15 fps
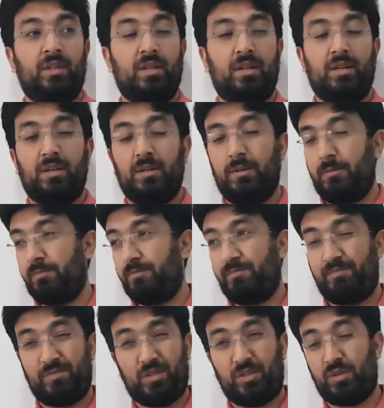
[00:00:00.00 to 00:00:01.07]
uh,
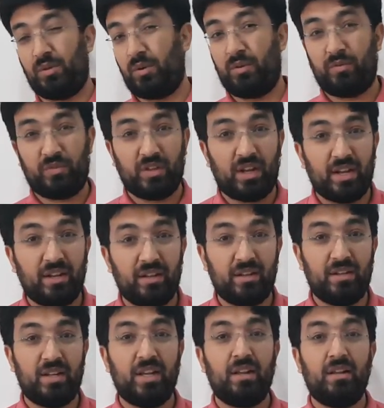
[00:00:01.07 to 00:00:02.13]
sort of sign the
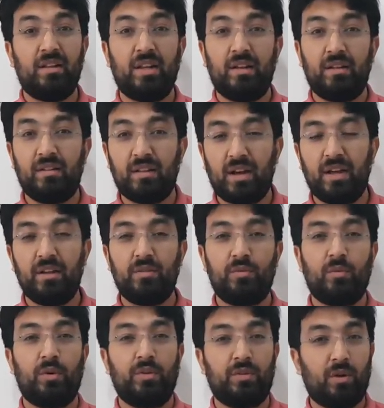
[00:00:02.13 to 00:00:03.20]
deal then Sainz
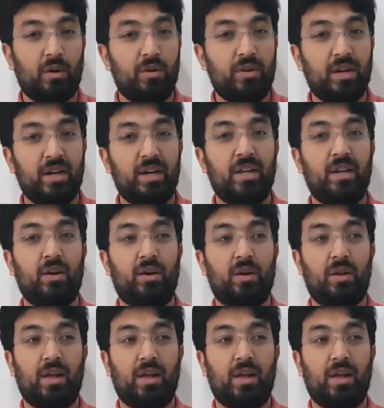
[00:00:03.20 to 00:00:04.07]
was already uh,